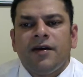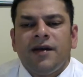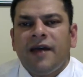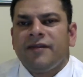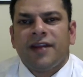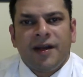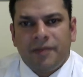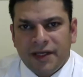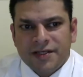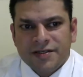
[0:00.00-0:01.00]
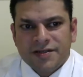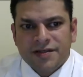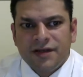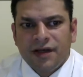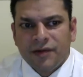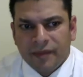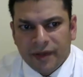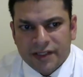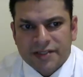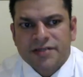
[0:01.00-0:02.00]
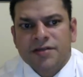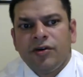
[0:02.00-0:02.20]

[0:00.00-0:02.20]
Have a lot of pages, number of pages.